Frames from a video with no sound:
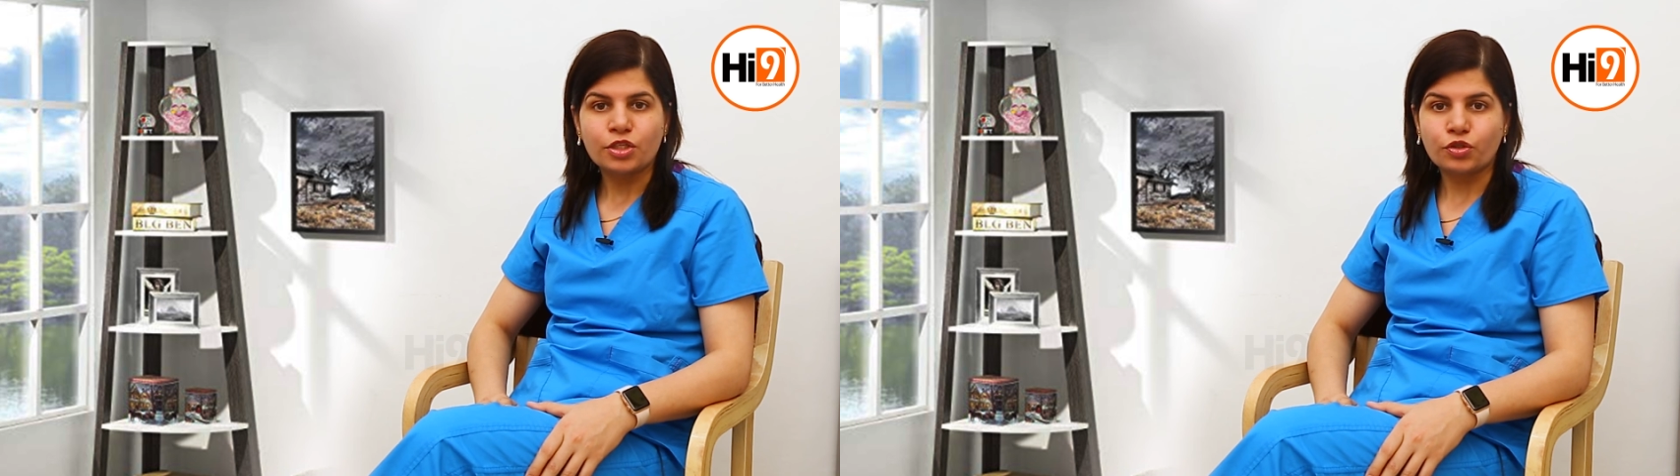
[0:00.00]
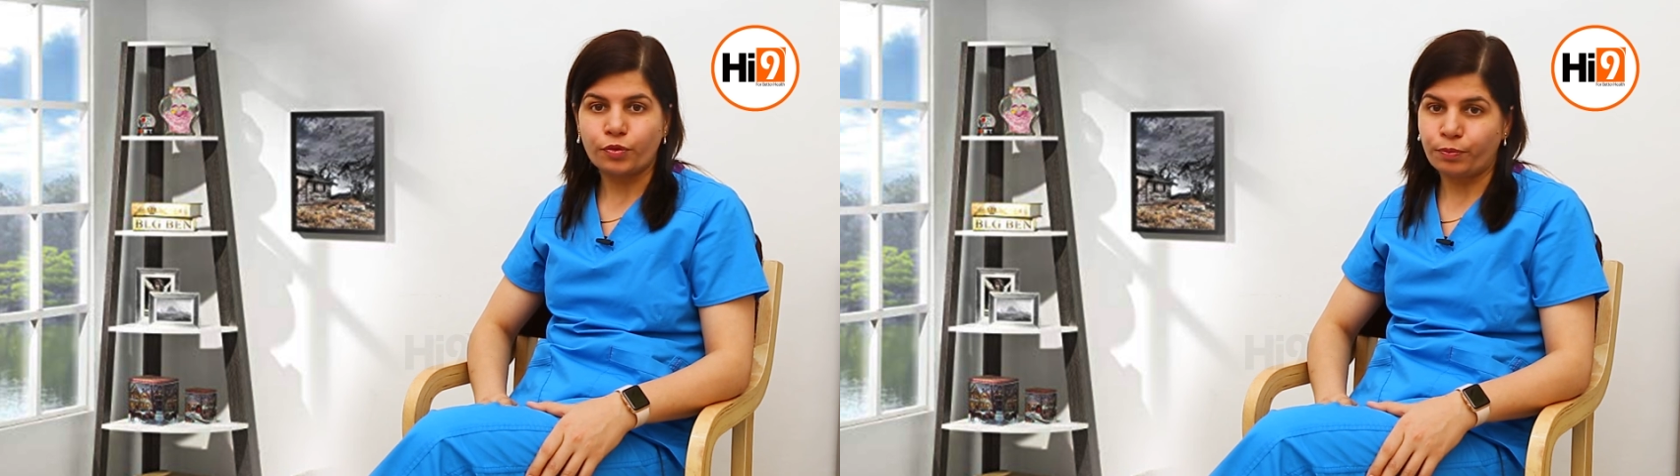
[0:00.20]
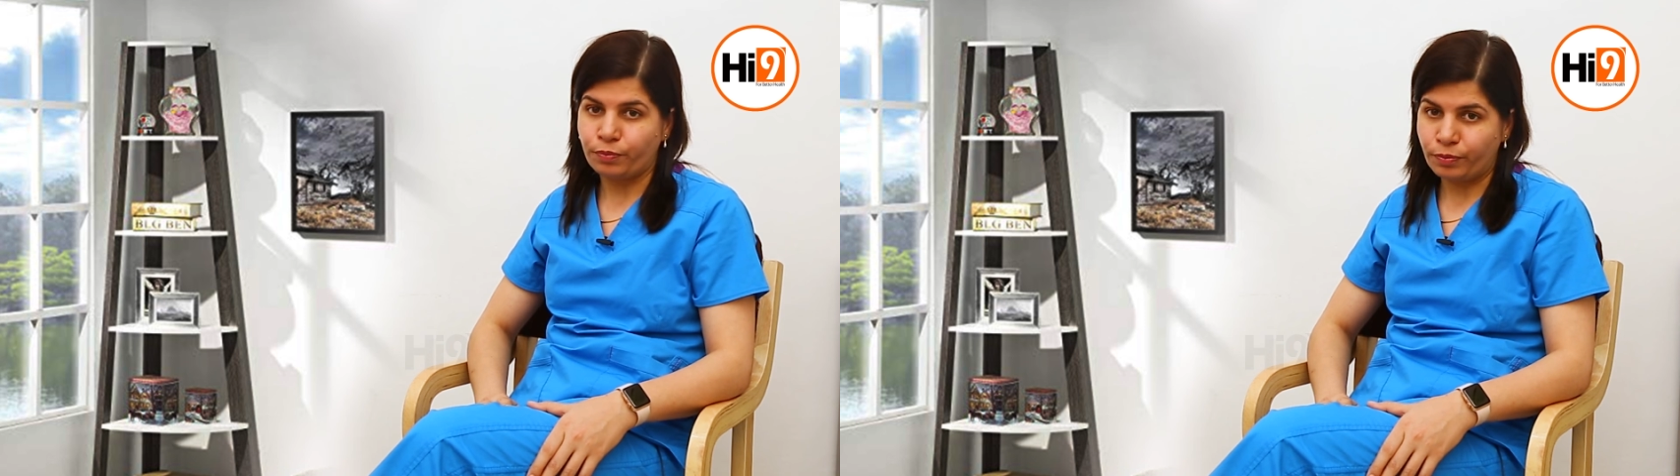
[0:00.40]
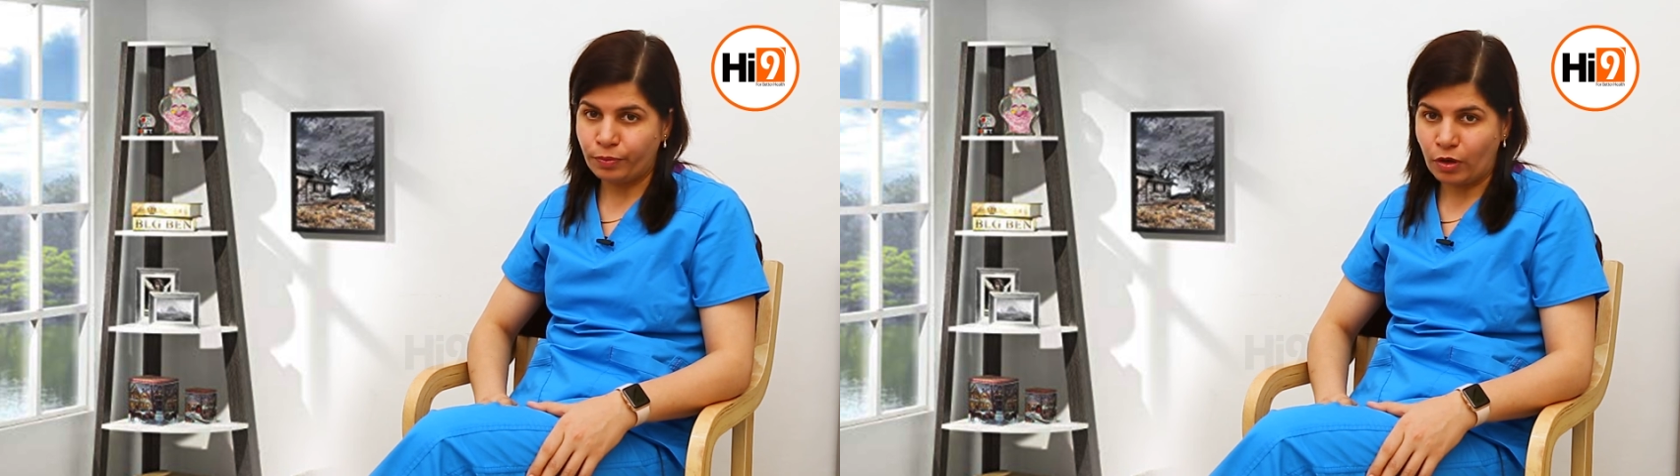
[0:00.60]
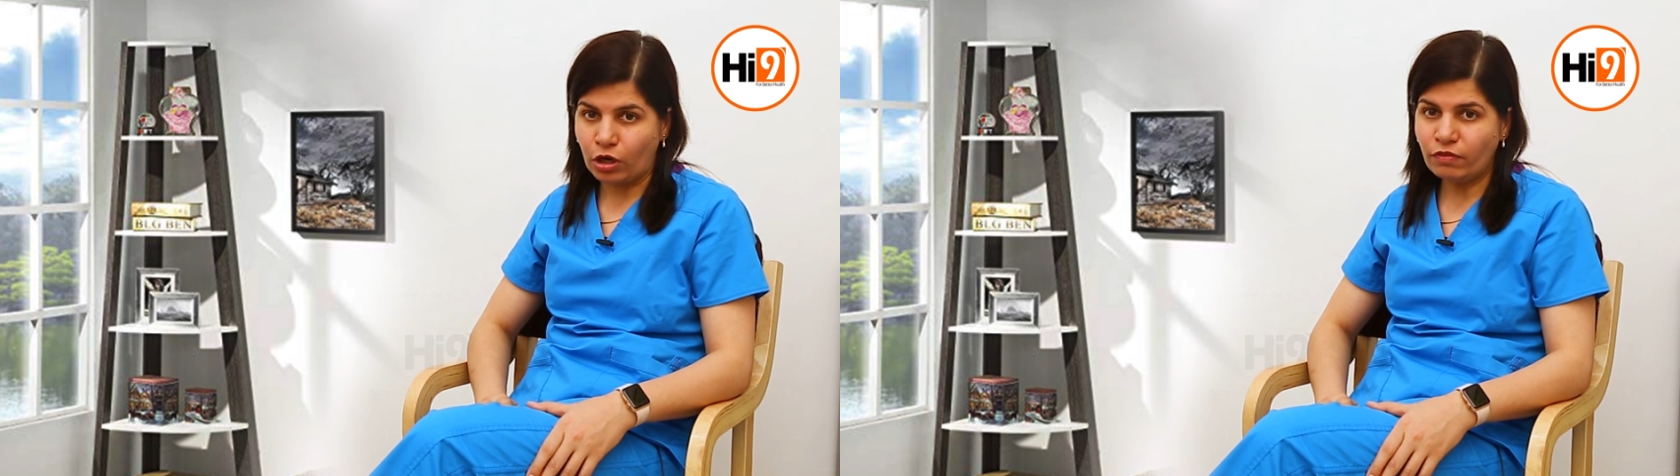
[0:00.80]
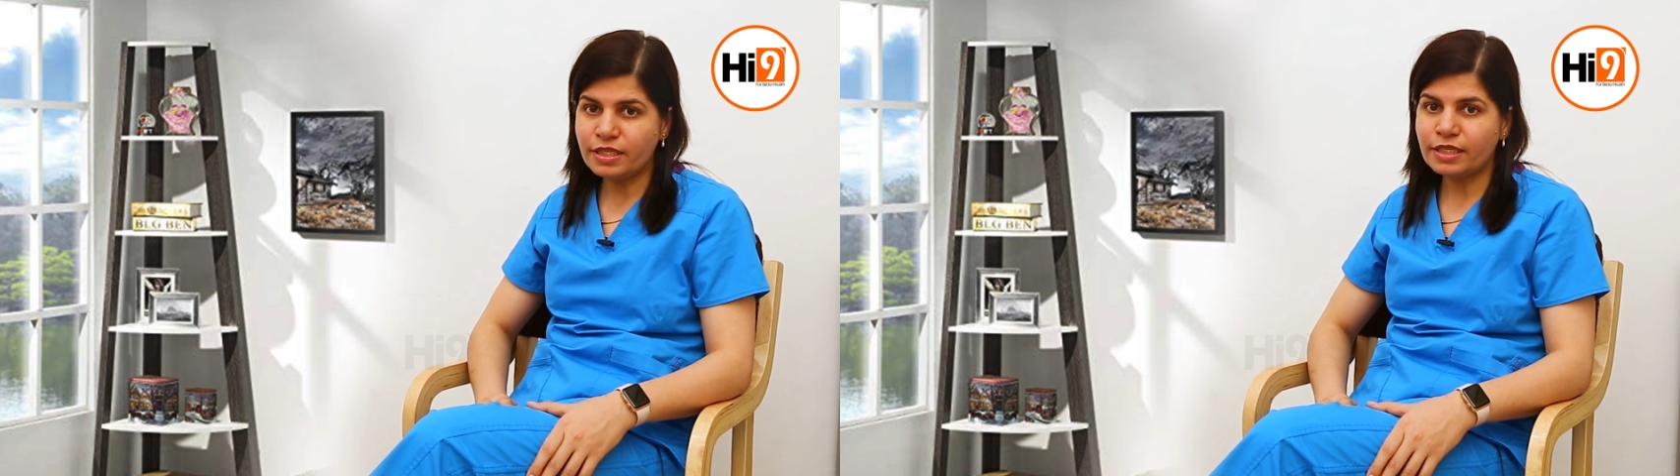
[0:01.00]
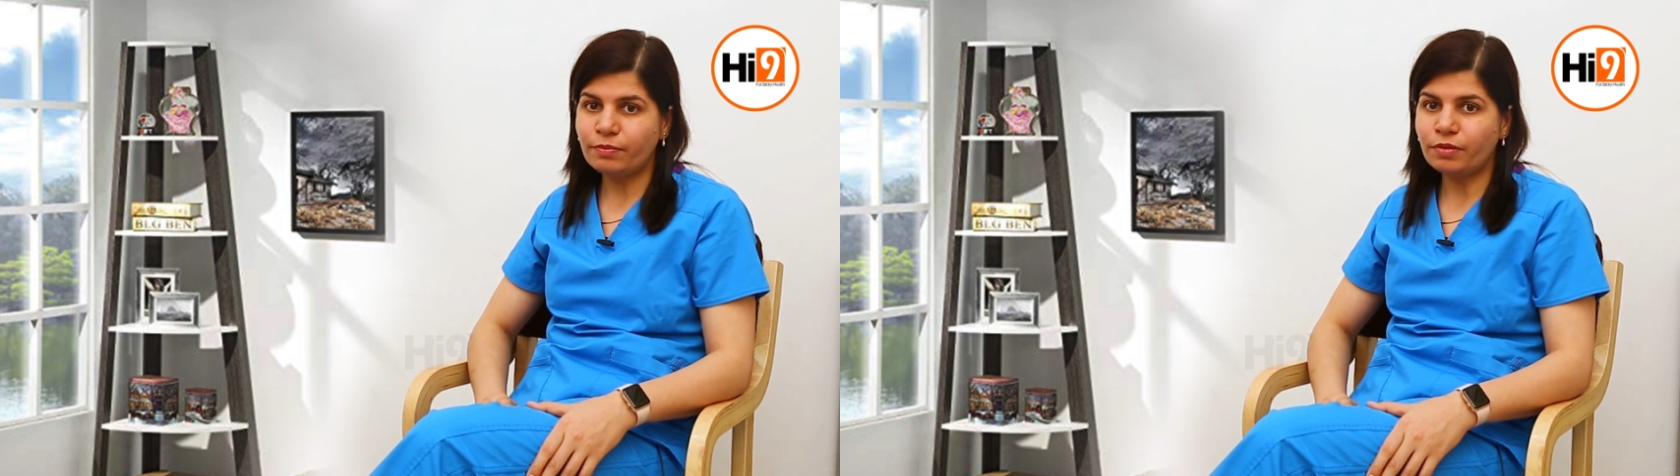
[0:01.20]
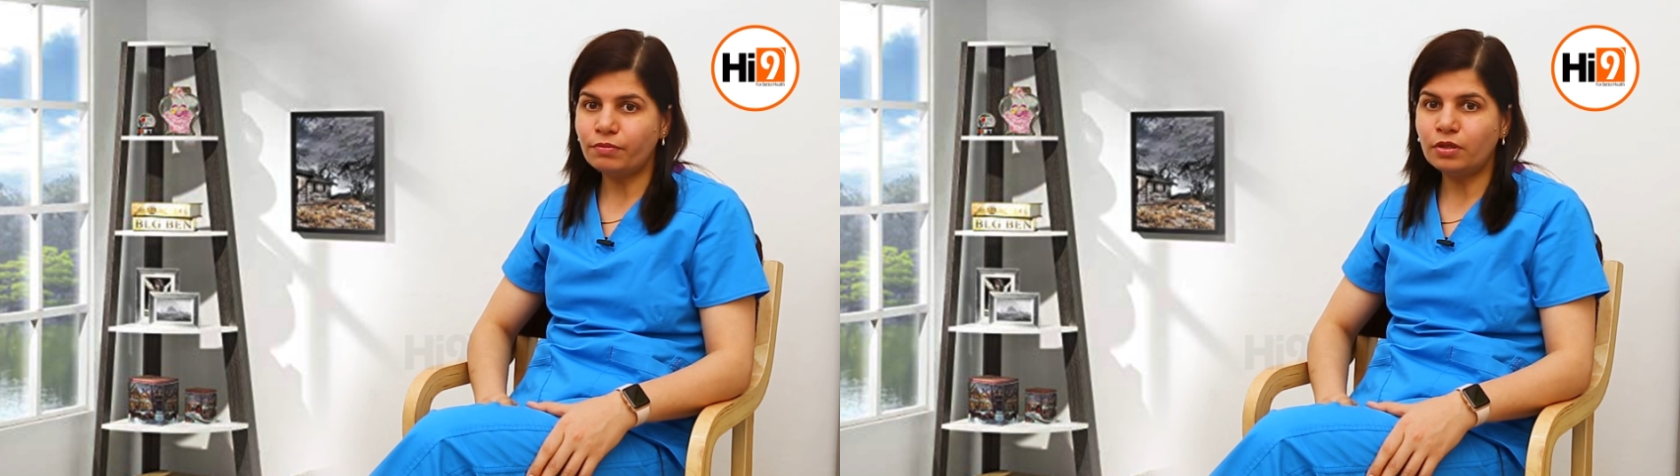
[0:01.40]
So always
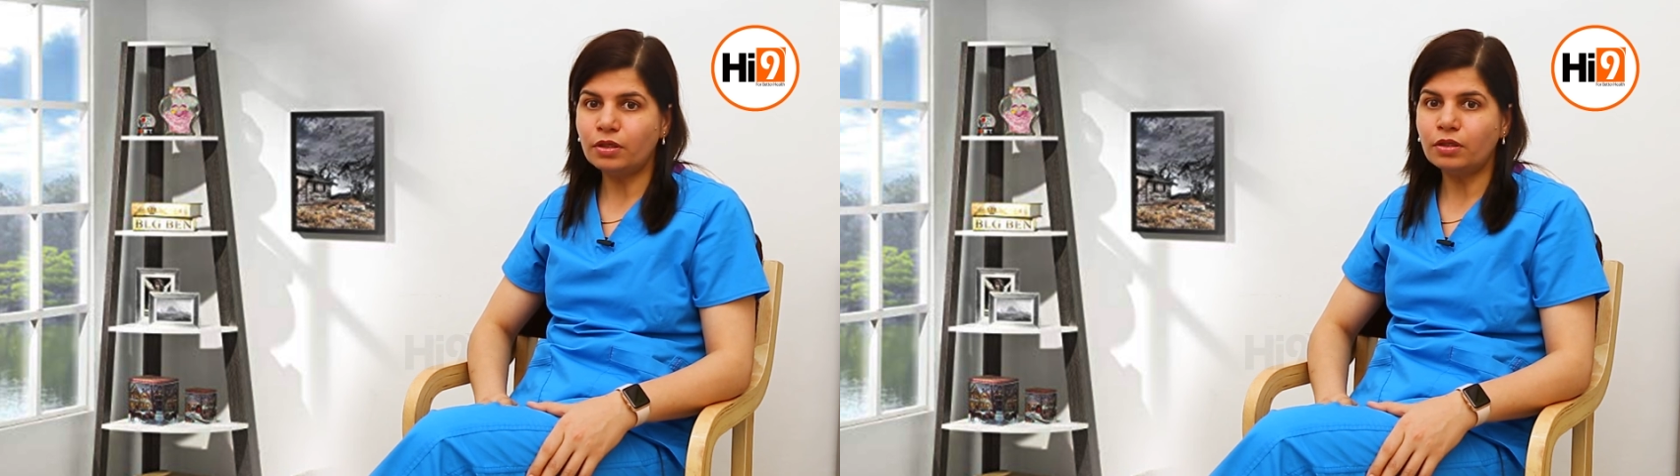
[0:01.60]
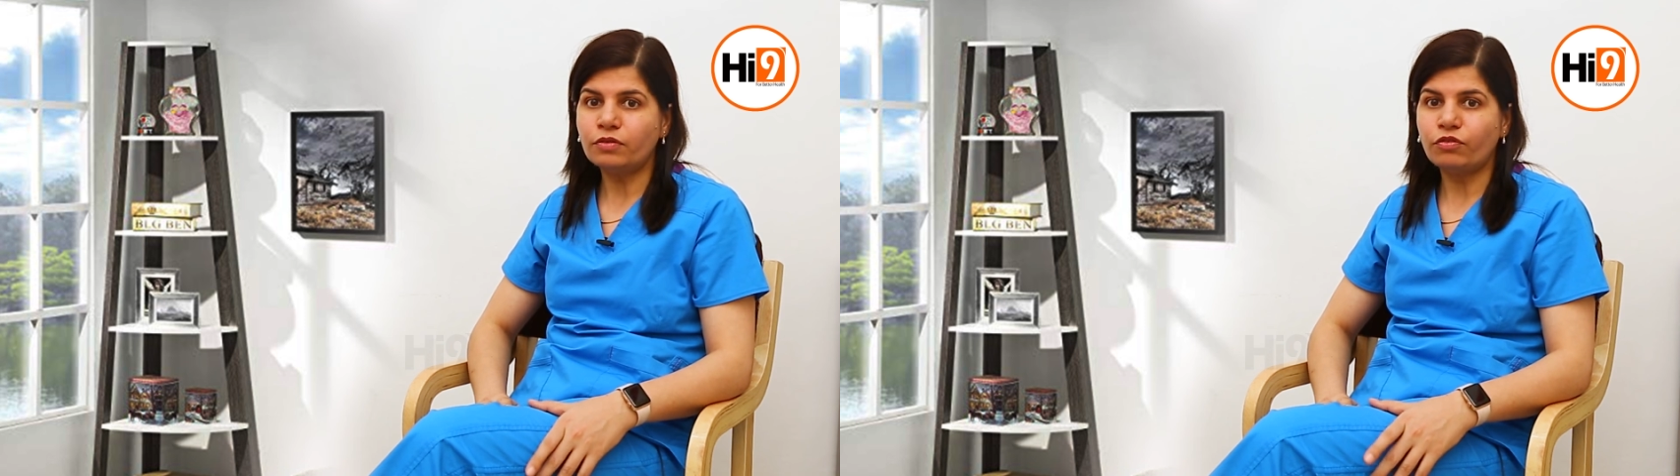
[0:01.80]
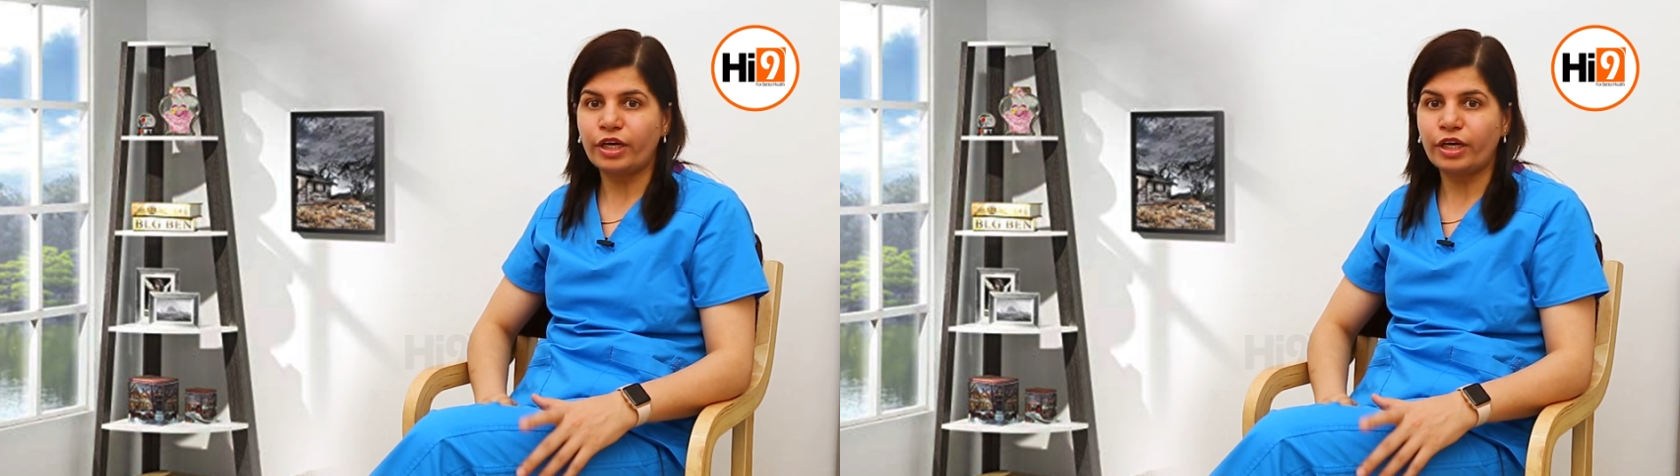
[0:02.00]
remember